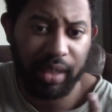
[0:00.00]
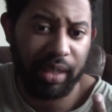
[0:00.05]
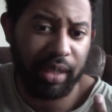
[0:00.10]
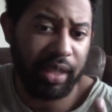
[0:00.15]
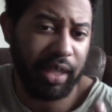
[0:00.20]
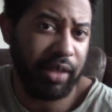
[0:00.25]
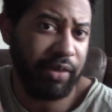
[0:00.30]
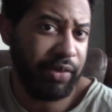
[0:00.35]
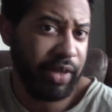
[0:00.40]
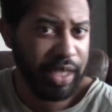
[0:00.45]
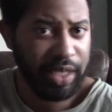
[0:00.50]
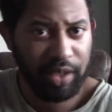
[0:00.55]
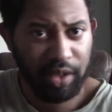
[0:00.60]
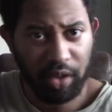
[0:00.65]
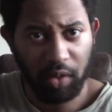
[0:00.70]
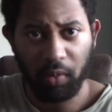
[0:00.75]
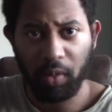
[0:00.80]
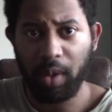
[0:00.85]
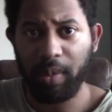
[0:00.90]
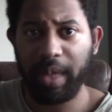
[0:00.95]
convince
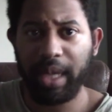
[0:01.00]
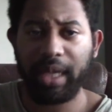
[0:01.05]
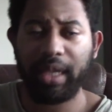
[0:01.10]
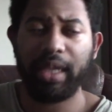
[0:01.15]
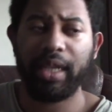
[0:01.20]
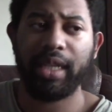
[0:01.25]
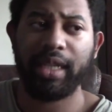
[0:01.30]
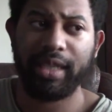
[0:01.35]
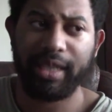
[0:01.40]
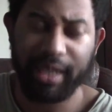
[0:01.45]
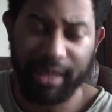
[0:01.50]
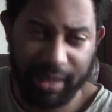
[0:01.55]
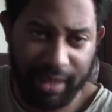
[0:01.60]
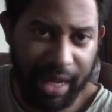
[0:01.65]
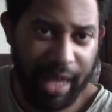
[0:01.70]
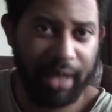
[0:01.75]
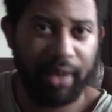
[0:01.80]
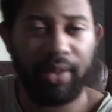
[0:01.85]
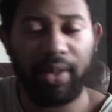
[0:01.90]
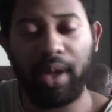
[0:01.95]
the woman to
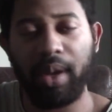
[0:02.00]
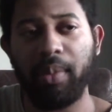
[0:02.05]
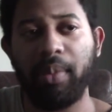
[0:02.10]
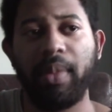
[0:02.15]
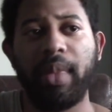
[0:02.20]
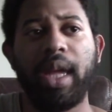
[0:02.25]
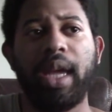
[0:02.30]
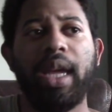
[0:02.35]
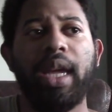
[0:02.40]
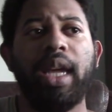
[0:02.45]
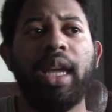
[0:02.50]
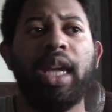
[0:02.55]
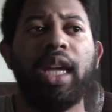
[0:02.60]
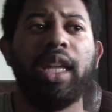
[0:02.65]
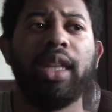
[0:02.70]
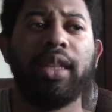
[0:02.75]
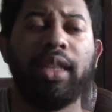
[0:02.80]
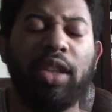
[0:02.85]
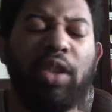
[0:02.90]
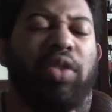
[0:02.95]
date them.
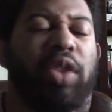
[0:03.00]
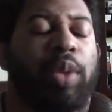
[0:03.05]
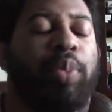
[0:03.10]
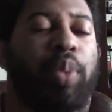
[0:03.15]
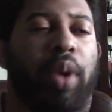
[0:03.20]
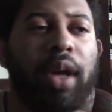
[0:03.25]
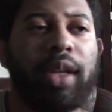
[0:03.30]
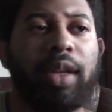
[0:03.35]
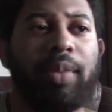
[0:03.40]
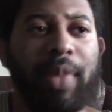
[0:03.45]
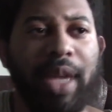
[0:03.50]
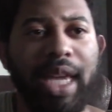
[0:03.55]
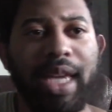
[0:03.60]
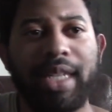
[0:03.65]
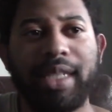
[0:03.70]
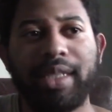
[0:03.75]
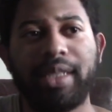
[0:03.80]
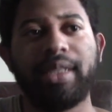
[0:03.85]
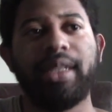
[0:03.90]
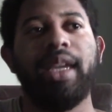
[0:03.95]
The only problem
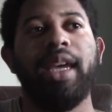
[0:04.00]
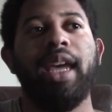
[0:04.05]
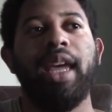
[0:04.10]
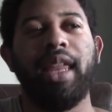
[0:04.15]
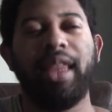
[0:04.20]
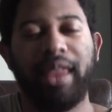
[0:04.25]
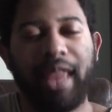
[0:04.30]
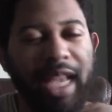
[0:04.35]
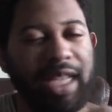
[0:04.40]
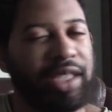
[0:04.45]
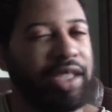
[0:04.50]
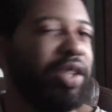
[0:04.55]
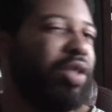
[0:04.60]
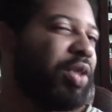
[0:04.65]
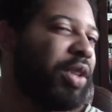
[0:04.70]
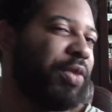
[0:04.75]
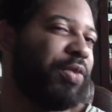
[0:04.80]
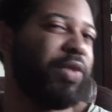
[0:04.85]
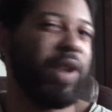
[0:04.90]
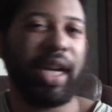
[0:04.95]
is that's the
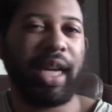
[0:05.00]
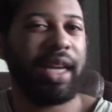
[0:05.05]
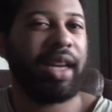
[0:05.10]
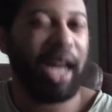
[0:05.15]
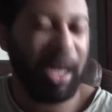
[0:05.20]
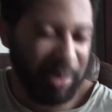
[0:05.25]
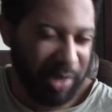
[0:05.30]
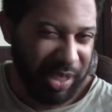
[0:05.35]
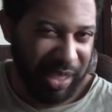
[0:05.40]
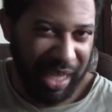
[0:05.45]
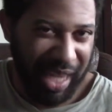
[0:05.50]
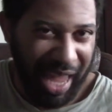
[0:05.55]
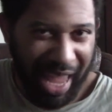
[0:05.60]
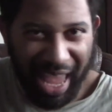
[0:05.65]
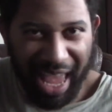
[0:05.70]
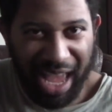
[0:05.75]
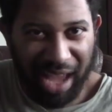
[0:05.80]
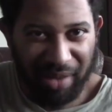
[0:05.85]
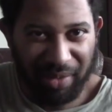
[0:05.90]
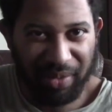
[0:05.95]
only fucking option they
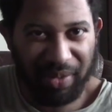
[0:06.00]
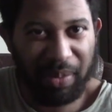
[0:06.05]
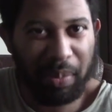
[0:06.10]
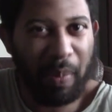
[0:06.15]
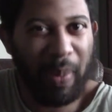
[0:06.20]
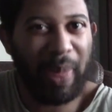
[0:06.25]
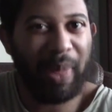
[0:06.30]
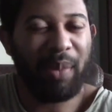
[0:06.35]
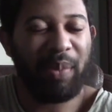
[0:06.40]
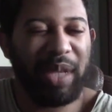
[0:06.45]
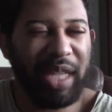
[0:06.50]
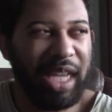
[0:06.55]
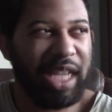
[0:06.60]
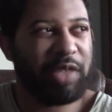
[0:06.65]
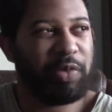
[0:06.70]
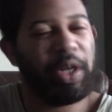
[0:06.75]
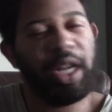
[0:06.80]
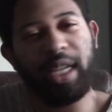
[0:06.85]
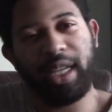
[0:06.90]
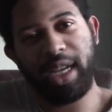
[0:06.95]
have.
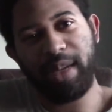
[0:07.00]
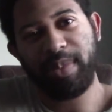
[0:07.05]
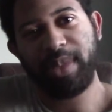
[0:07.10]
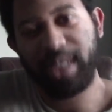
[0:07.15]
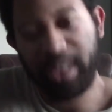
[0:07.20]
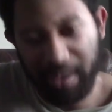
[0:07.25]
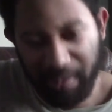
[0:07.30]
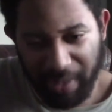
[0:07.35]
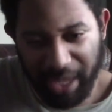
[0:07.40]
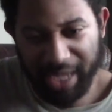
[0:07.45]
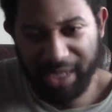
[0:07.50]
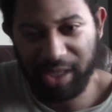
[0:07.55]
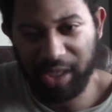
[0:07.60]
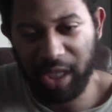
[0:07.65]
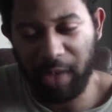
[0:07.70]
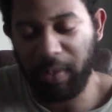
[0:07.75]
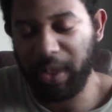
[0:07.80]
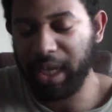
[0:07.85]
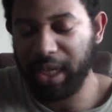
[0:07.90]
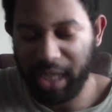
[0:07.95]
Because when it comes to
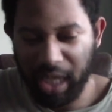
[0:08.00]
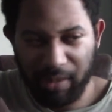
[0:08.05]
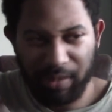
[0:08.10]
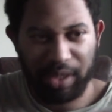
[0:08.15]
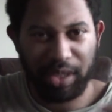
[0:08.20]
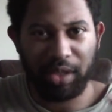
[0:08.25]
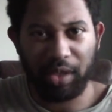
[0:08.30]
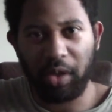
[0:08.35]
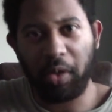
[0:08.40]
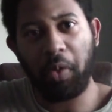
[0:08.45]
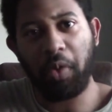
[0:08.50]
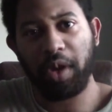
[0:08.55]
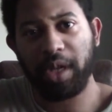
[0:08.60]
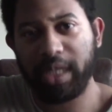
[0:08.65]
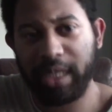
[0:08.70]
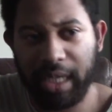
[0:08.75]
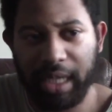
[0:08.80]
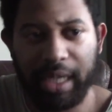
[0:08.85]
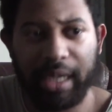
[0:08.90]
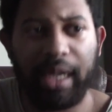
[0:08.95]
mateship, when it comes to
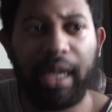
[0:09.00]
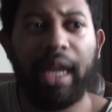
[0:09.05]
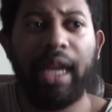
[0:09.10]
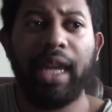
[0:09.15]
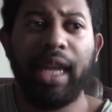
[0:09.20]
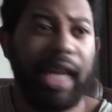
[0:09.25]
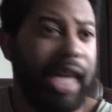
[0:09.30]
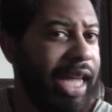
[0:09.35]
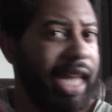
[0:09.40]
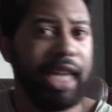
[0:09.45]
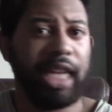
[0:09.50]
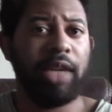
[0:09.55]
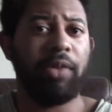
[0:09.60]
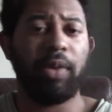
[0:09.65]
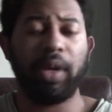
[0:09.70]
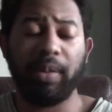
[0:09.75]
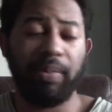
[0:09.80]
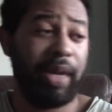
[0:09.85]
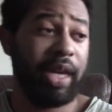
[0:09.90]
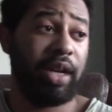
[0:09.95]
courting
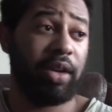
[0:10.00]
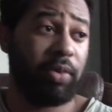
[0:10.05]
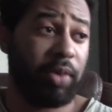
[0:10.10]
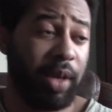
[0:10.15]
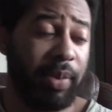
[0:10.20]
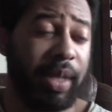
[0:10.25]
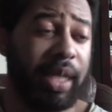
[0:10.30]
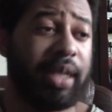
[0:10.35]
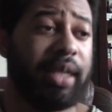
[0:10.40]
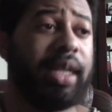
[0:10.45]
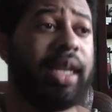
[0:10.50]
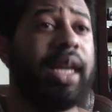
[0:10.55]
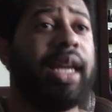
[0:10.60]
anyone, men or women,